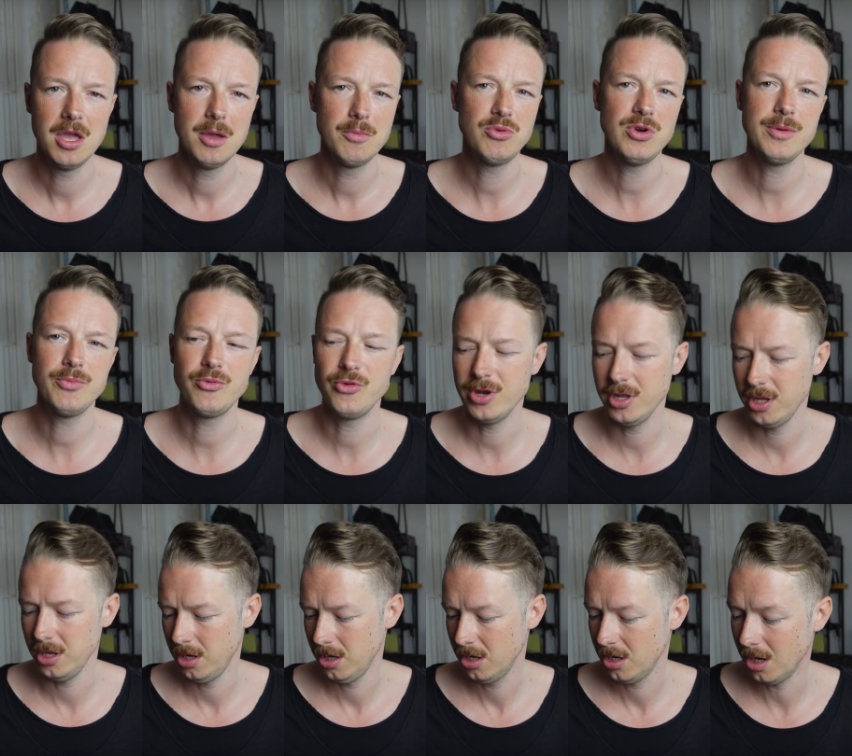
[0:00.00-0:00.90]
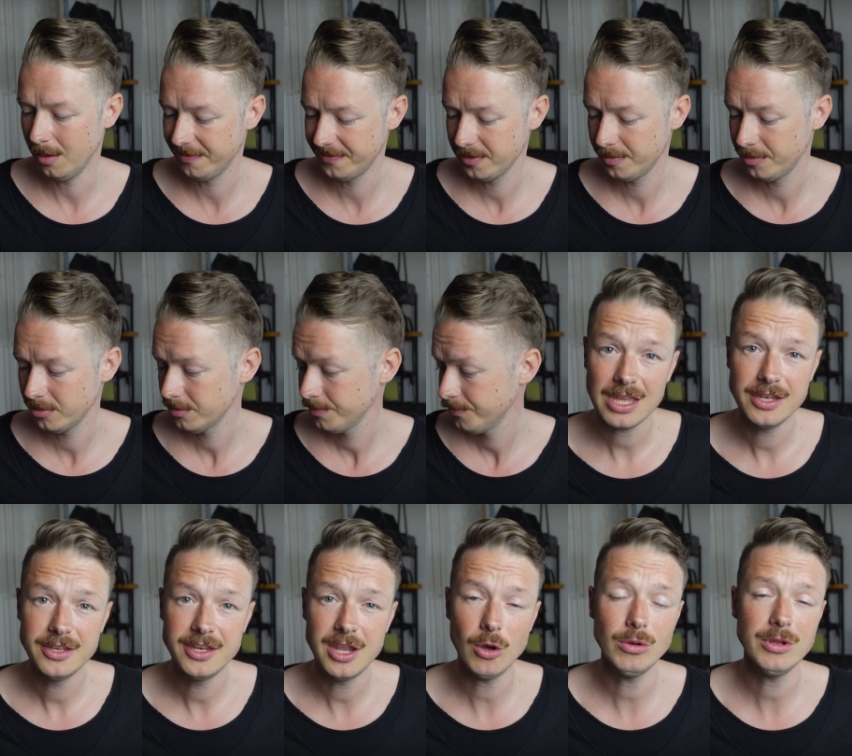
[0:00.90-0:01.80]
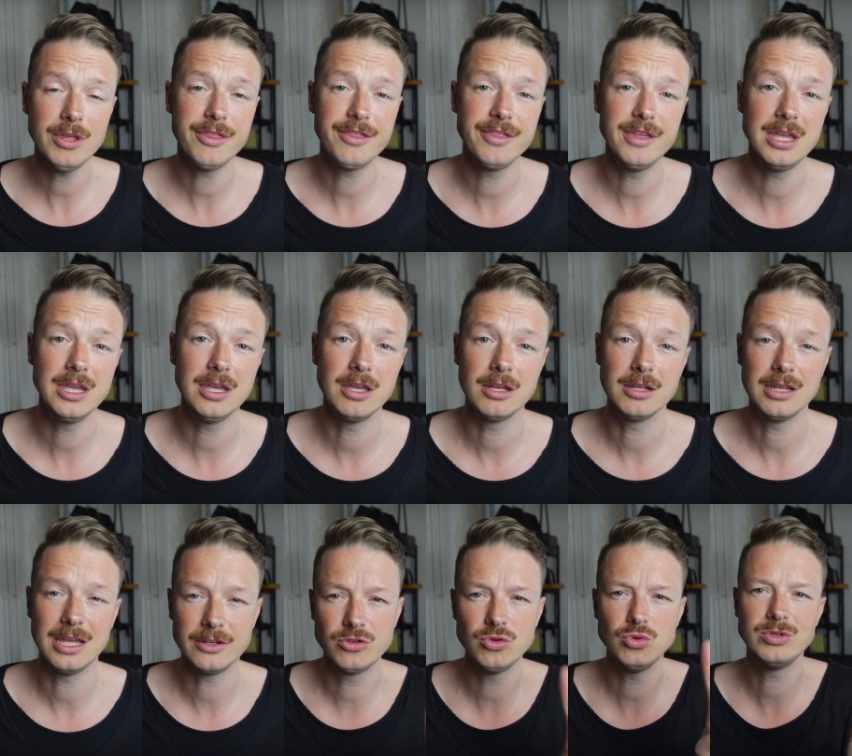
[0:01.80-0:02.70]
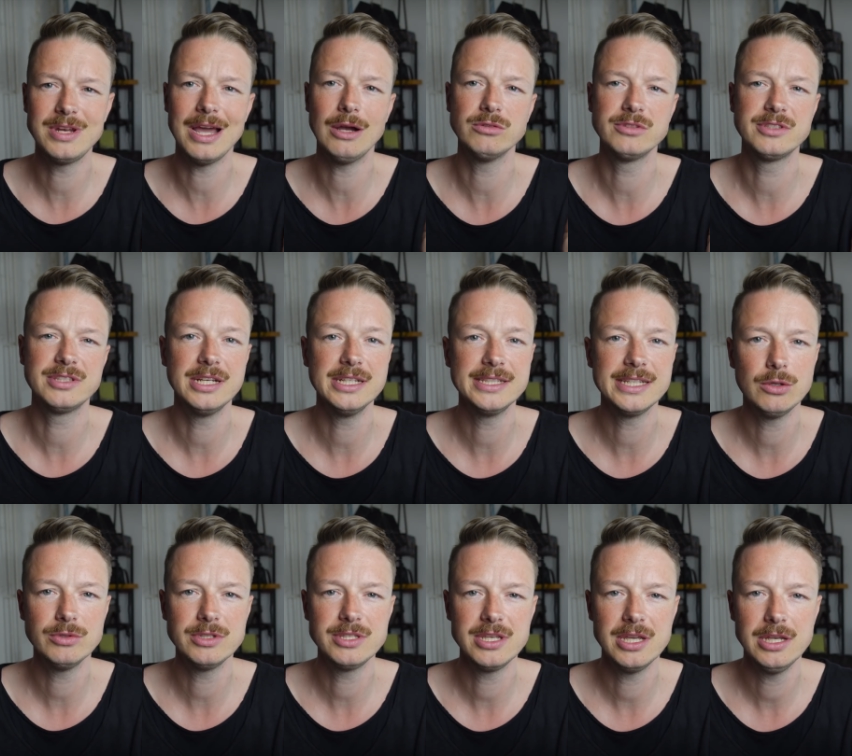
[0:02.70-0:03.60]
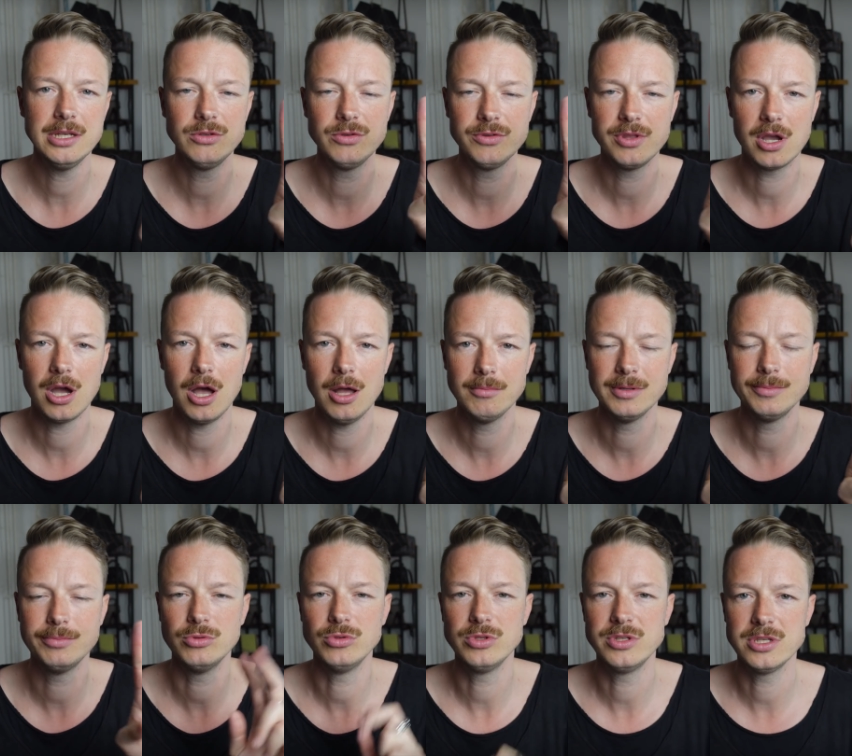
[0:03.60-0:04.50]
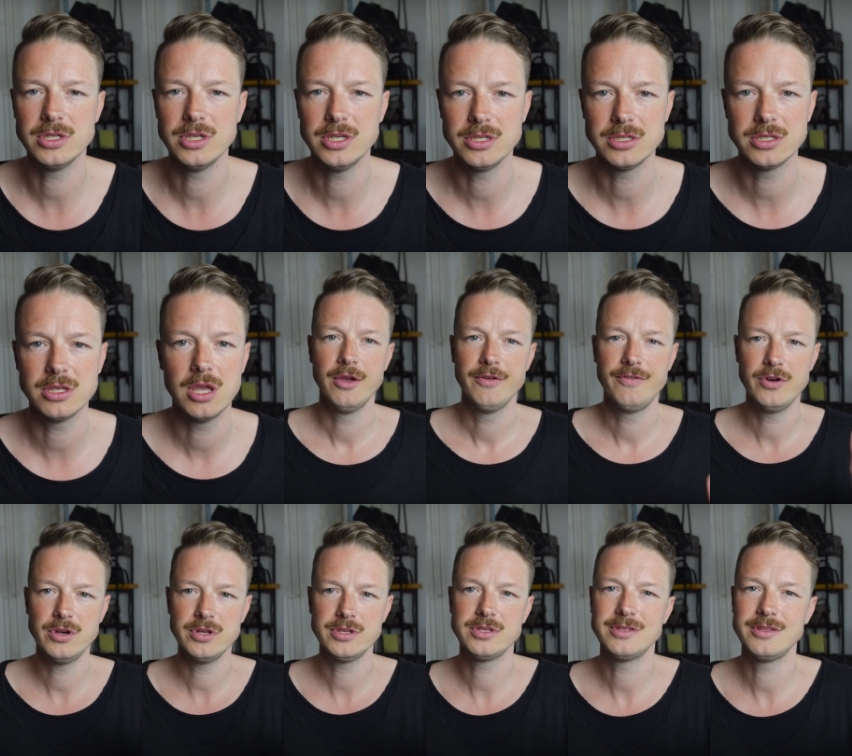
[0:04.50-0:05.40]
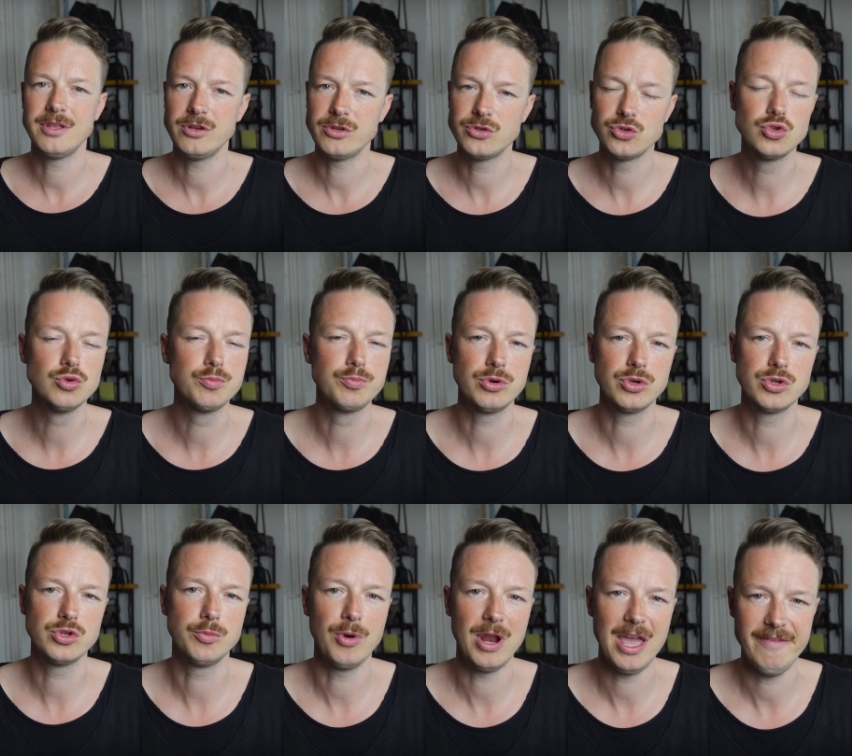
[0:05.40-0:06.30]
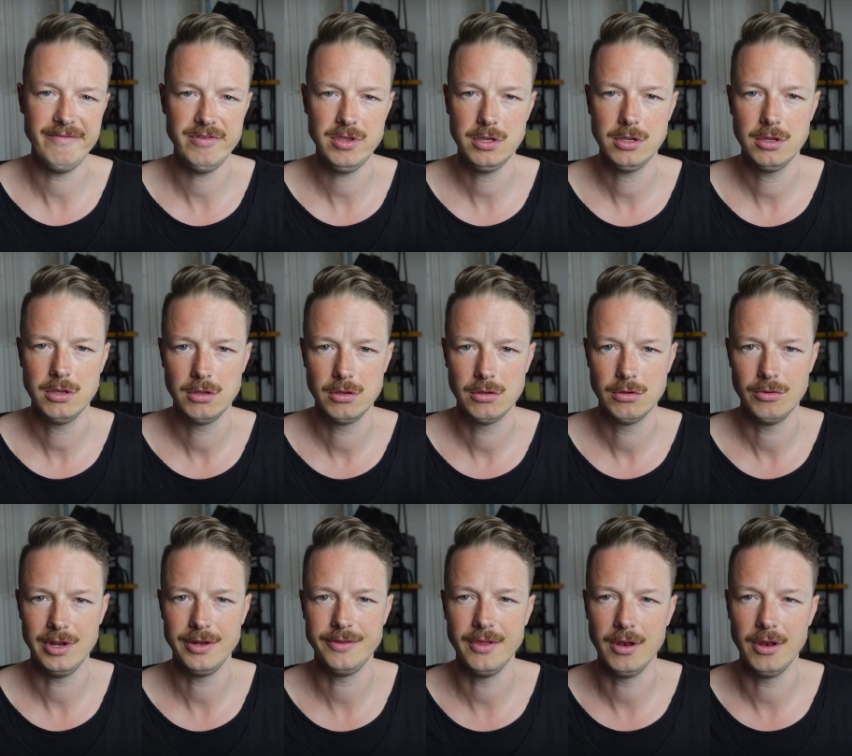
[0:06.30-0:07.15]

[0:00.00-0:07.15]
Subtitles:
pretty comfortable. The only thing, like two downsides I would say to the combat boots is, first, they're super heavy, right?